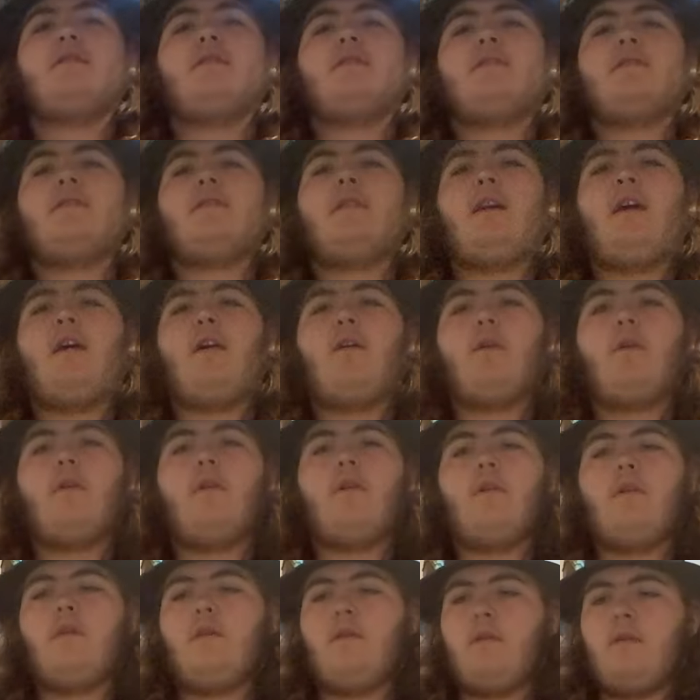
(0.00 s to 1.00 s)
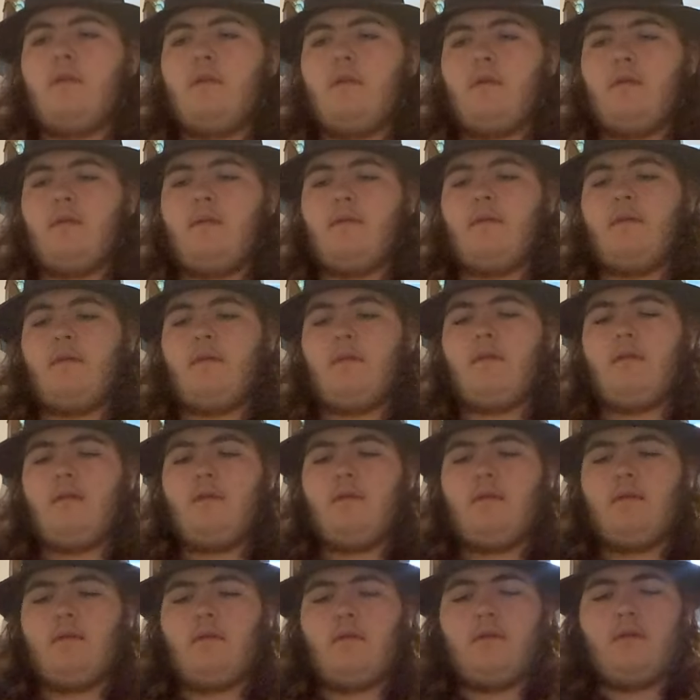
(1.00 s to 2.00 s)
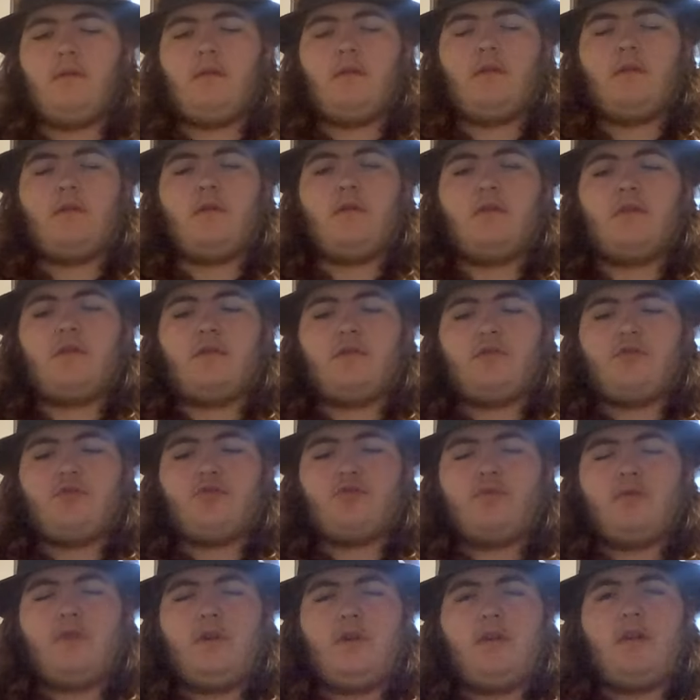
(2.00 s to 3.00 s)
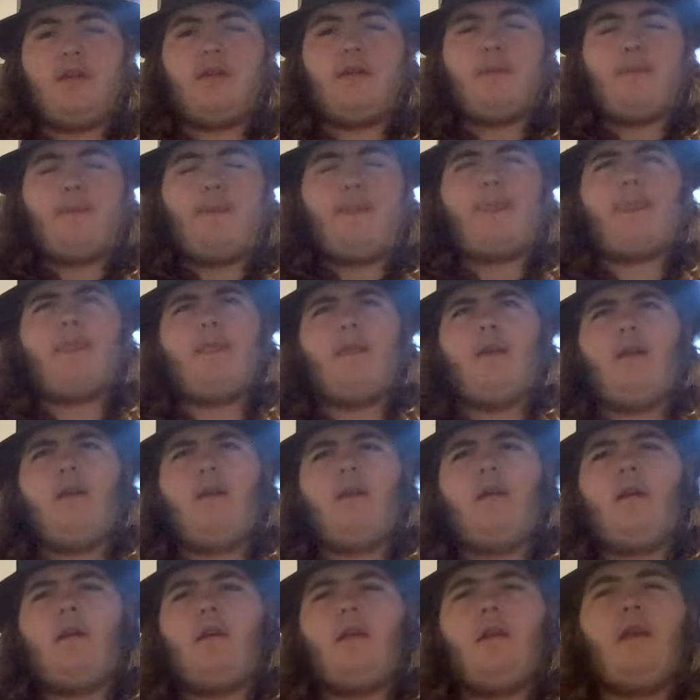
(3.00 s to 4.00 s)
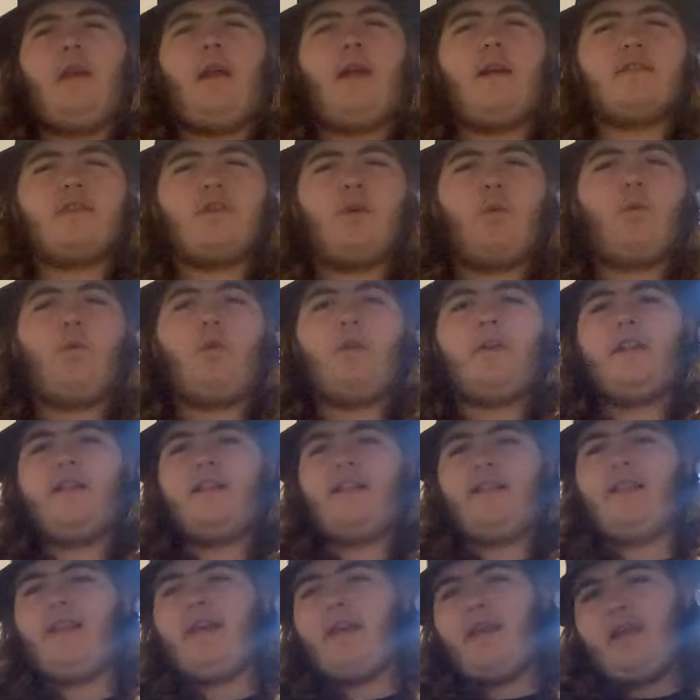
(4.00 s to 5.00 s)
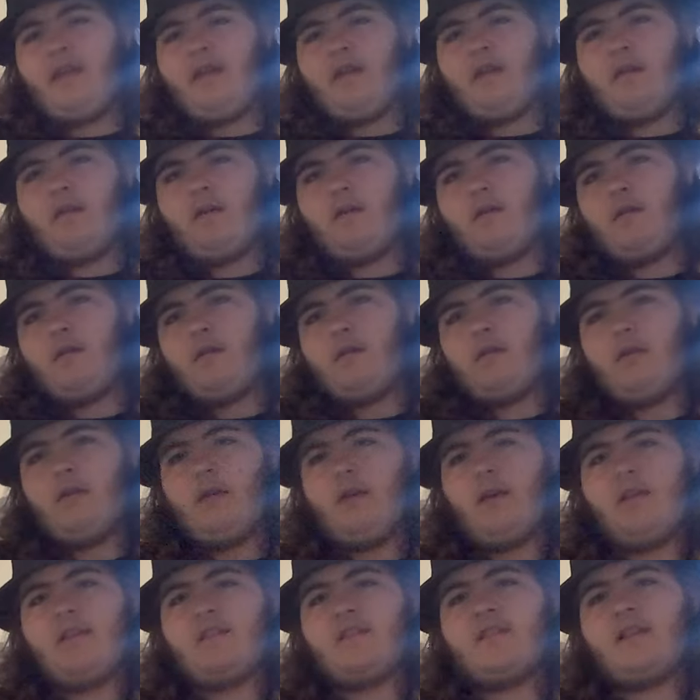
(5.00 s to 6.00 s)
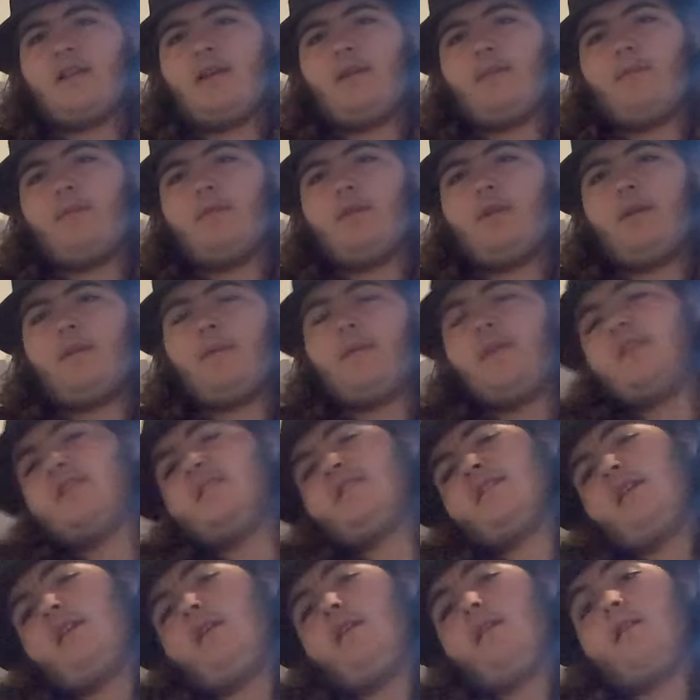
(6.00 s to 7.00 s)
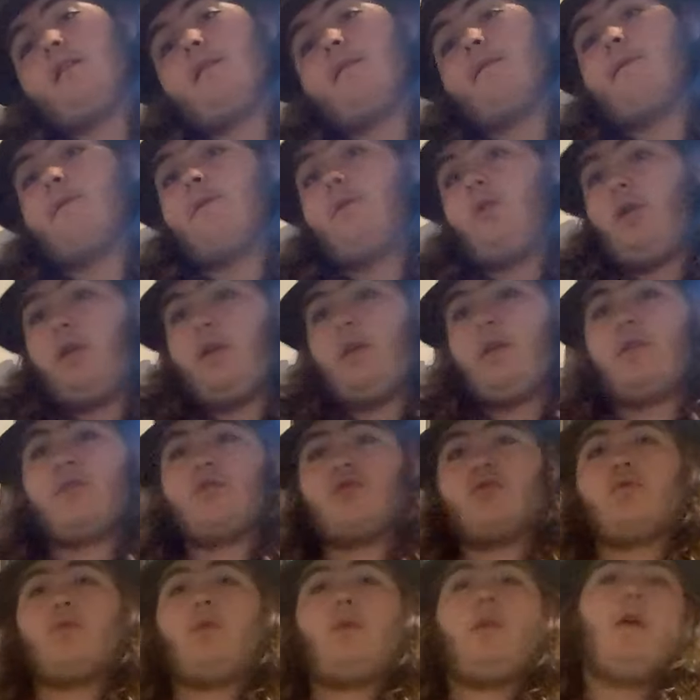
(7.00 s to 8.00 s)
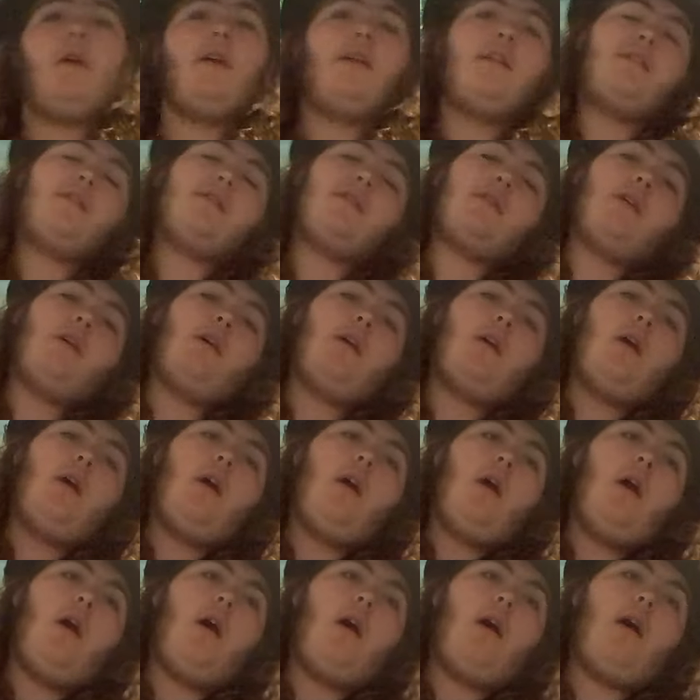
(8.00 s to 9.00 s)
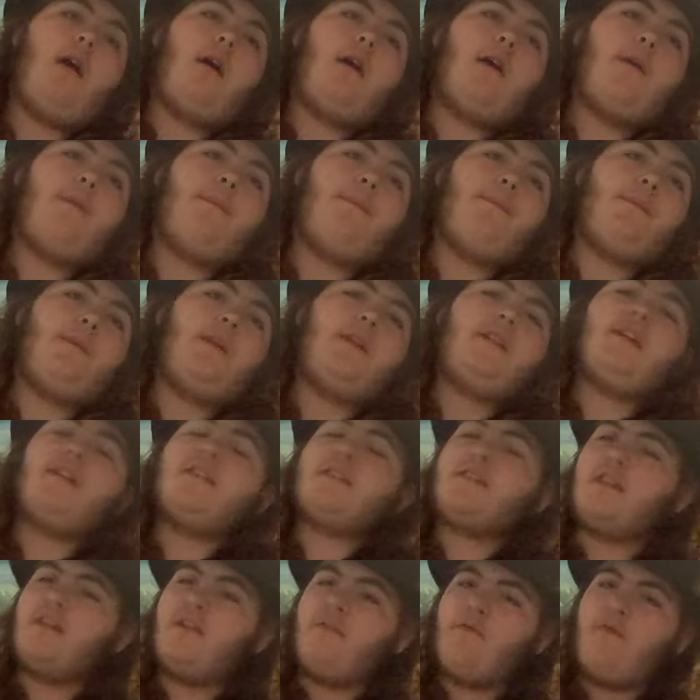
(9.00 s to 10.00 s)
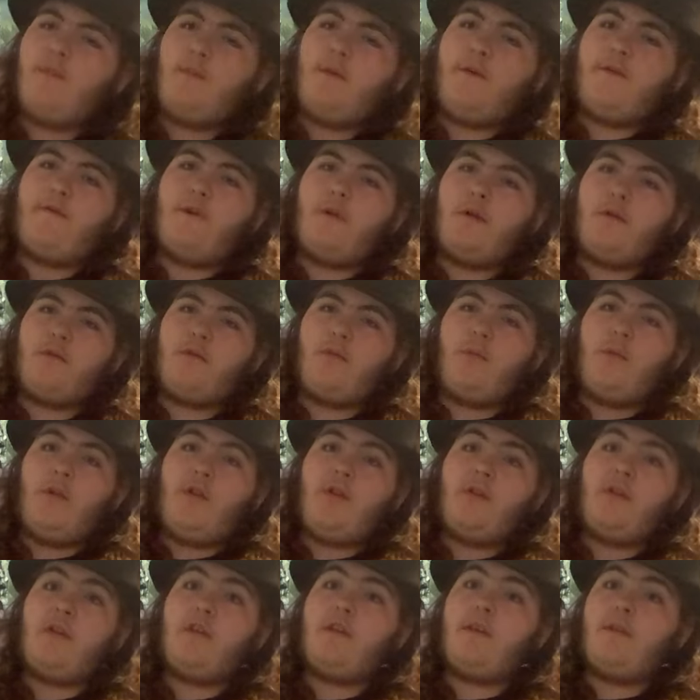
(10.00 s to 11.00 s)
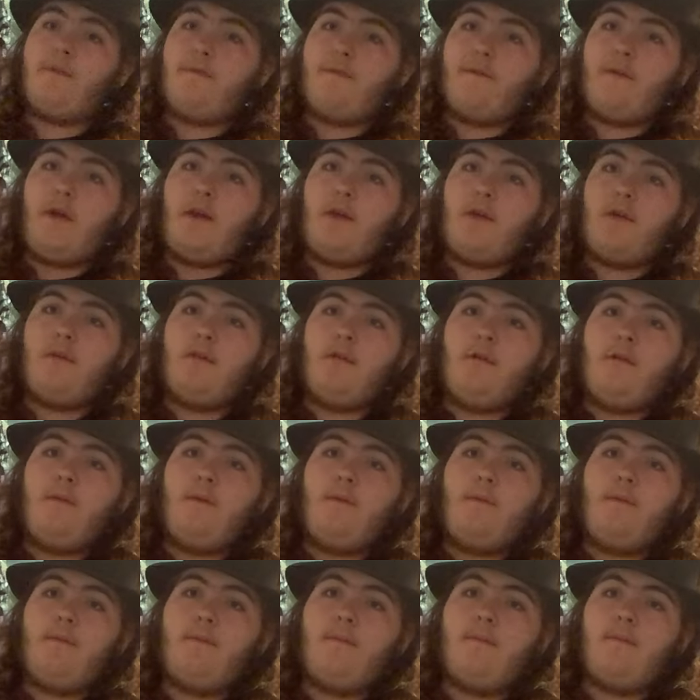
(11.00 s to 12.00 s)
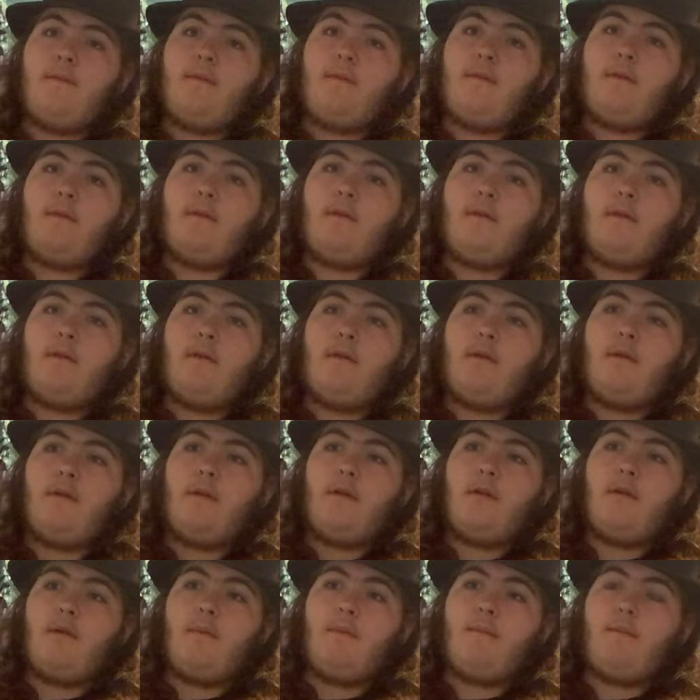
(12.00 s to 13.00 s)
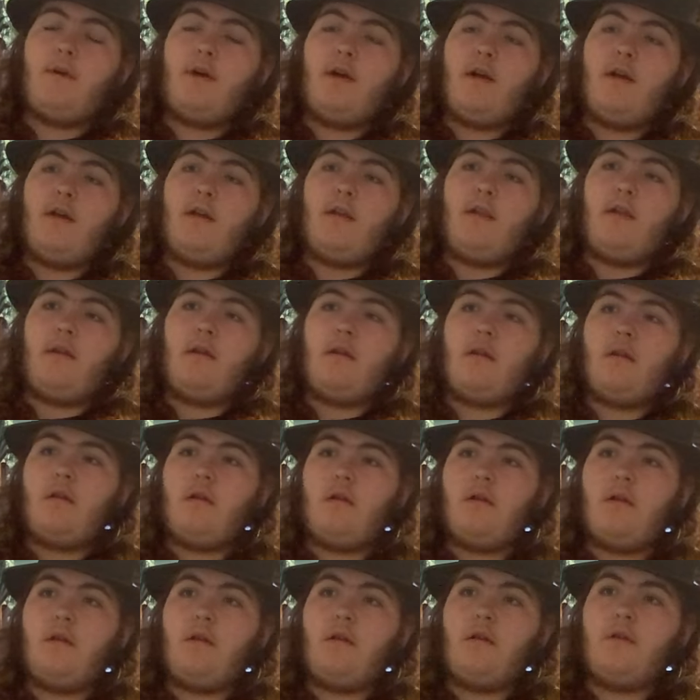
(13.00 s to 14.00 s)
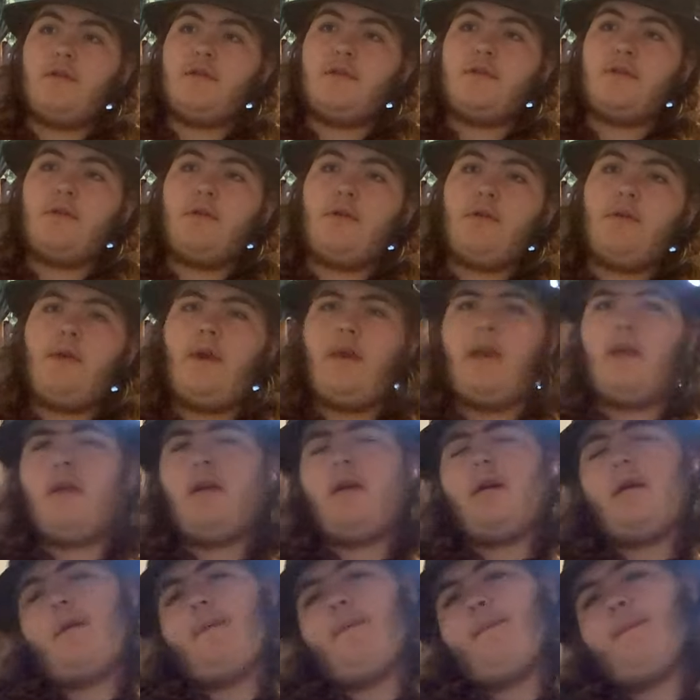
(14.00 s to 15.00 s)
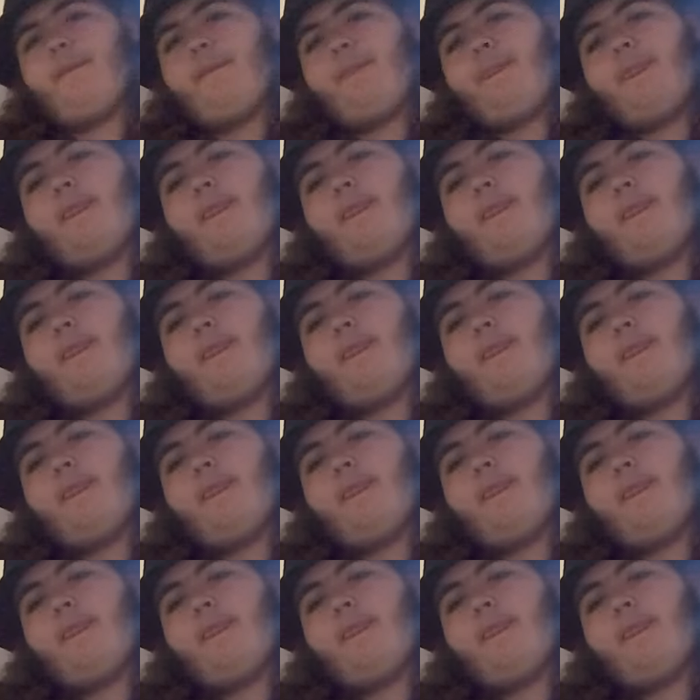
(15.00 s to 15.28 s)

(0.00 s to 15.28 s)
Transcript: is now a, a tree. He has a wooden leg, except I'm gonna say he can fully control it. Um, it does give him a vulnerability to fire, but also a, um,